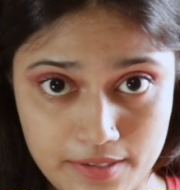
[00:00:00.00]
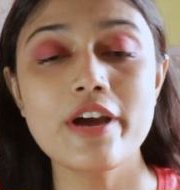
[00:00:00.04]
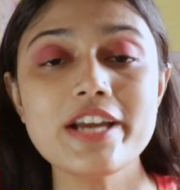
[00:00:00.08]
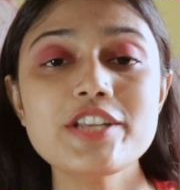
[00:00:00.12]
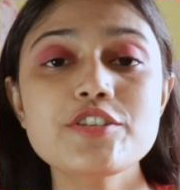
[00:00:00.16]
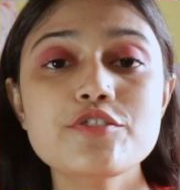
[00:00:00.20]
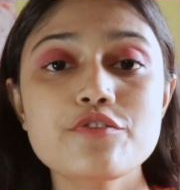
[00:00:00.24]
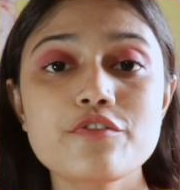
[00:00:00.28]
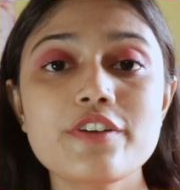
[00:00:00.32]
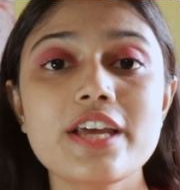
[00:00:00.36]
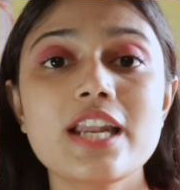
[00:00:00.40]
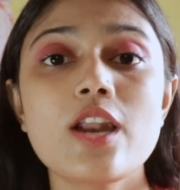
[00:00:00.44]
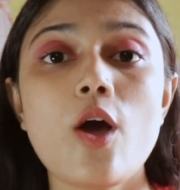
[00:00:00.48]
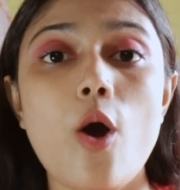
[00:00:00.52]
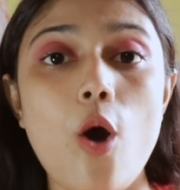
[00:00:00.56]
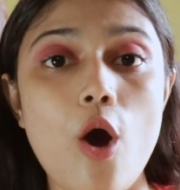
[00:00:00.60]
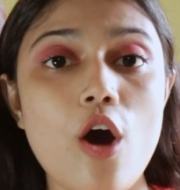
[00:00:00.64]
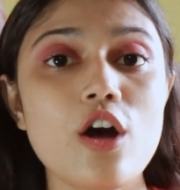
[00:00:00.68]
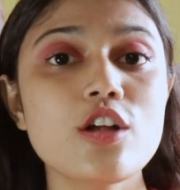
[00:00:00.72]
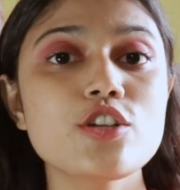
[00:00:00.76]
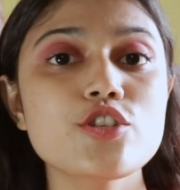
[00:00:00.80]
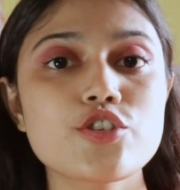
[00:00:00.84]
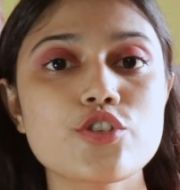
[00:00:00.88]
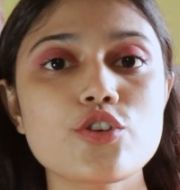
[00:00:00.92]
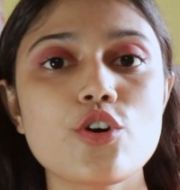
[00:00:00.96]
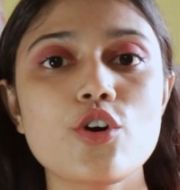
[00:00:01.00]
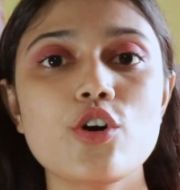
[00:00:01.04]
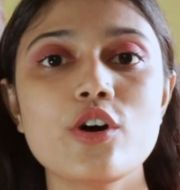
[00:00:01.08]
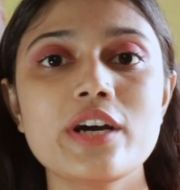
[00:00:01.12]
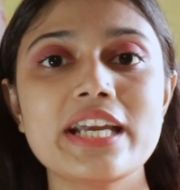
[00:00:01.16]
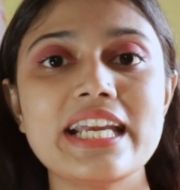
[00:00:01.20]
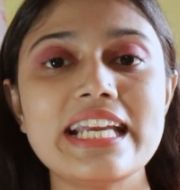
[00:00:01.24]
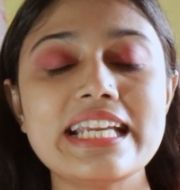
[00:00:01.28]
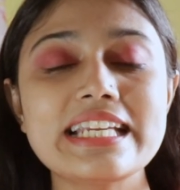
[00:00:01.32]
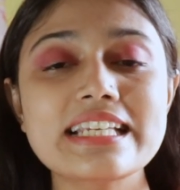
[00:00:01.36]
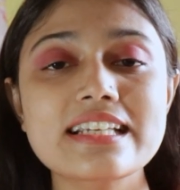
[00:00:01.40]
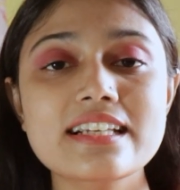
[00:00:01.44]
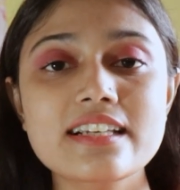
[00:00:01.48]
which will also
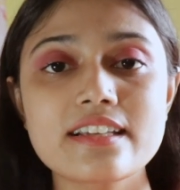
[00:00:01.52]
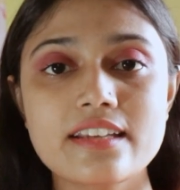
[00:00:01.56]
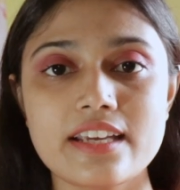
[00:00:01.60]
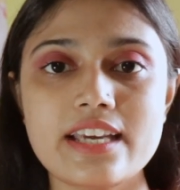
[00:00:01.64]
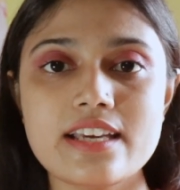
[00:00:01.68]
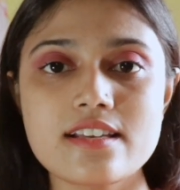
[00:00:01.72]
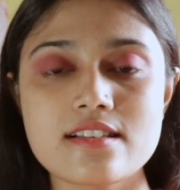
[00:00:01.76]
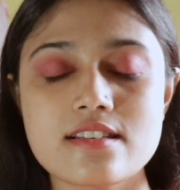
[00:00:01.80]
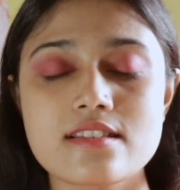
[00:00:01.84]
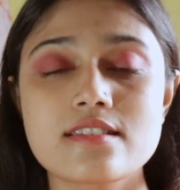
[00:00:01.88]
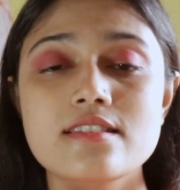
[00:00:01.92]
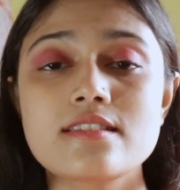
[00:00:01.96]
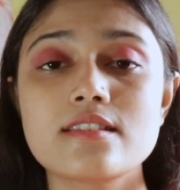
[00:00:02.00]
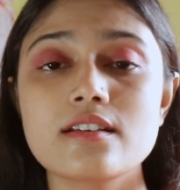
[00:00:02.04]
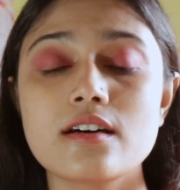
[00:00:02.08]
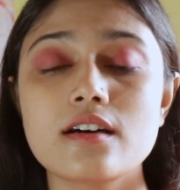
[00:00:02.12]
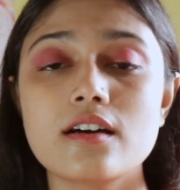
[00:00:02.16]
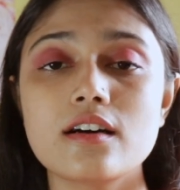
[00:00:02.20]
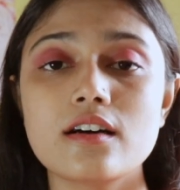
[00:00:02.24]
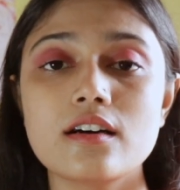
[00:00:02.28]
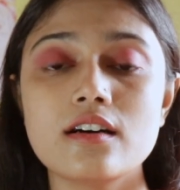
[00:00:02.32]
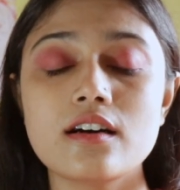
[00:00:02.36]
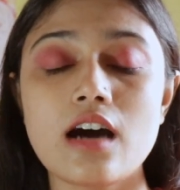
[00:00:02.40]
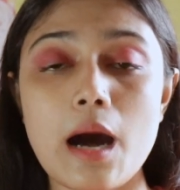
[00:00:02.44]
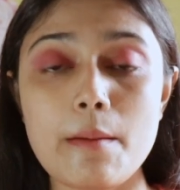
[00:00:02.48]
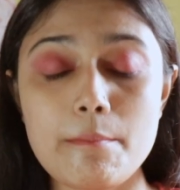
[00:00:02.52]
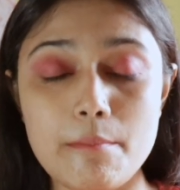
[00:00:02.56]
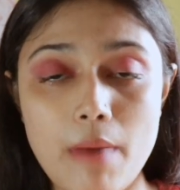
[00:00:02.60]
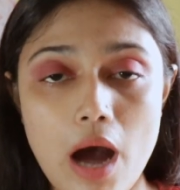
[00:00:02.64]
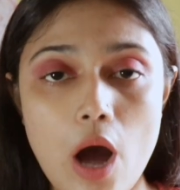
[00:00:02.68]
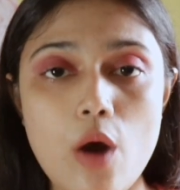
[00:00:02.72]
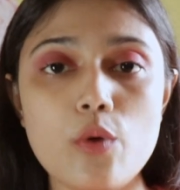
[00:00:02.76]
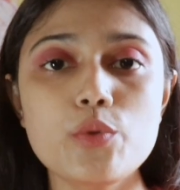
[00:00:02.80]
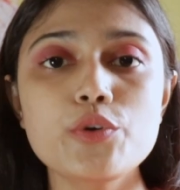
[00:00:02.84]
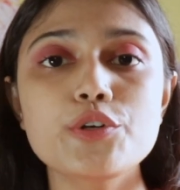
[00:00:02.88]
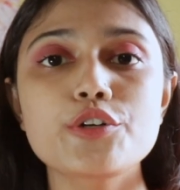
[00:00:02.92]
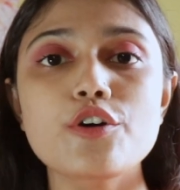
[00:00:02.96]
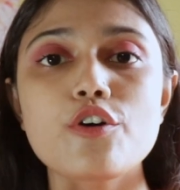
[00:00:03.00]
increase the
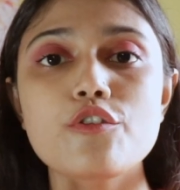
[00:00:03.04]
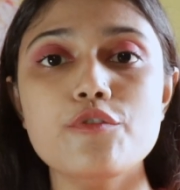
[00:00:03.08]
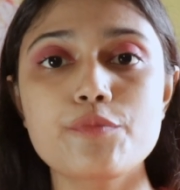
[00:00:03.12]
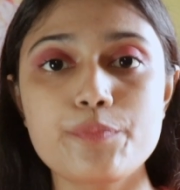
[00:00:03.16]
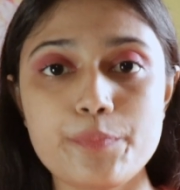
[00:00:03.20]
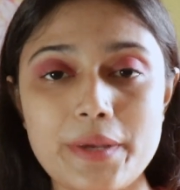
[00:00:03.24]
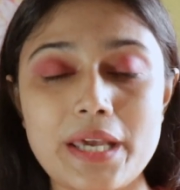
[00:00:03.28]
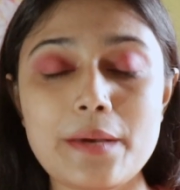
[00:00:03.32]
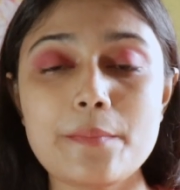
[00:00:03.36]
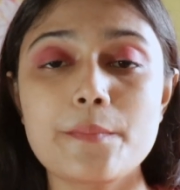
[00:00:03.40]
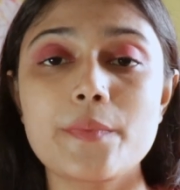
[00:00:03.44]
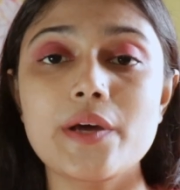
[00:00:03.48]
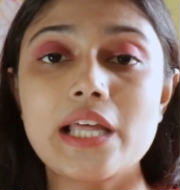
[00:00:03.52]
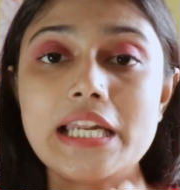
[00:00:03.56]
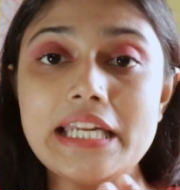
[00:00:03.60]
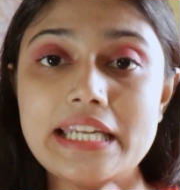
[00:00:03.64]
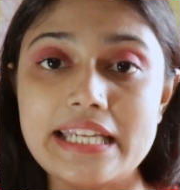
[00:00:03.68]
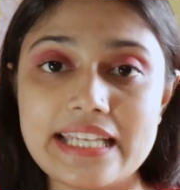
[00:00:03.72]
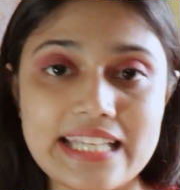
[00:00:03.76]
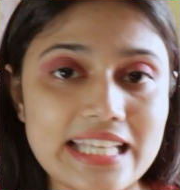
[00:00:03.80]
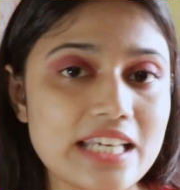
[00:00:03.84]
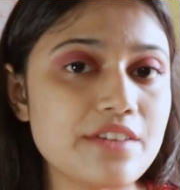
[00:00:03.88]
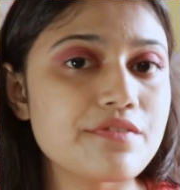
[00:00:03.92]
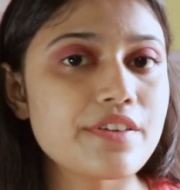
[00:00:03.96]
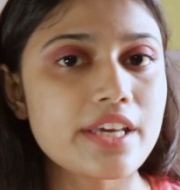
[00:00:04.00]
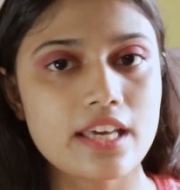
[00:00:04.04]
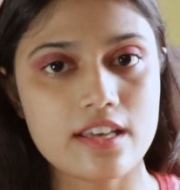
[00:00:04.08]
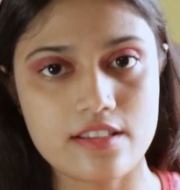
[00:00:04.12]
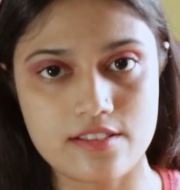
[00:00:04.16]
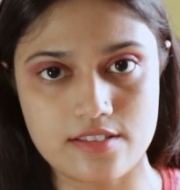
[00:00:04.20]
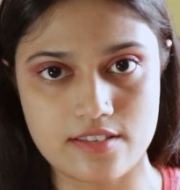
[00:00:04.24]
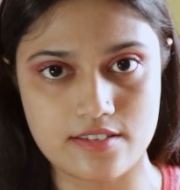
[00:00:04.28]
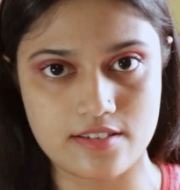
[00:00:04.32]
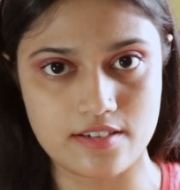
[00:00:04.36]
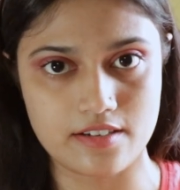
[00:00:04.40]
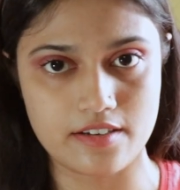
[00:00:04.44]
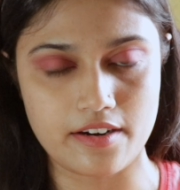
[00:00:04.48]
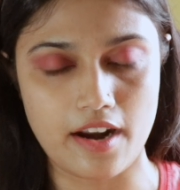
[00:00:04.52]
amount of people leaving
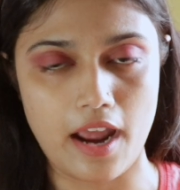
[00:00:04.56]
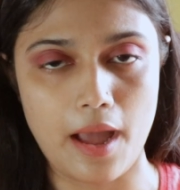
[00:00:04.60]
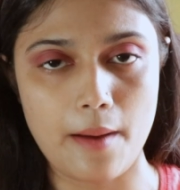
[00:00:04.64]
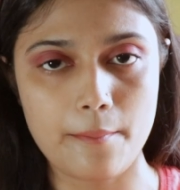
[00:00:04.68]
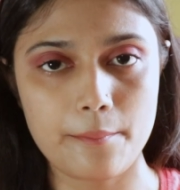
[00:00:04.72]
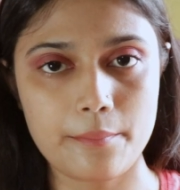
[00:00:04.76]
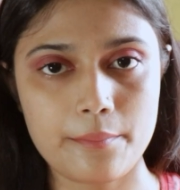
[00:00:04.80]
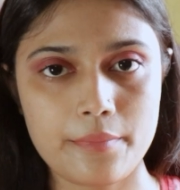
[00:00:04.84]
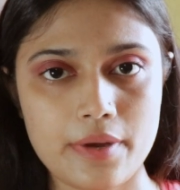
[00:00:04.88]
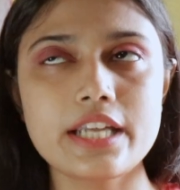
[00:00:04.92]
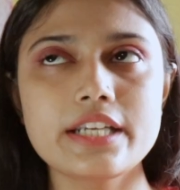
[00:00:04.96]
Instagram.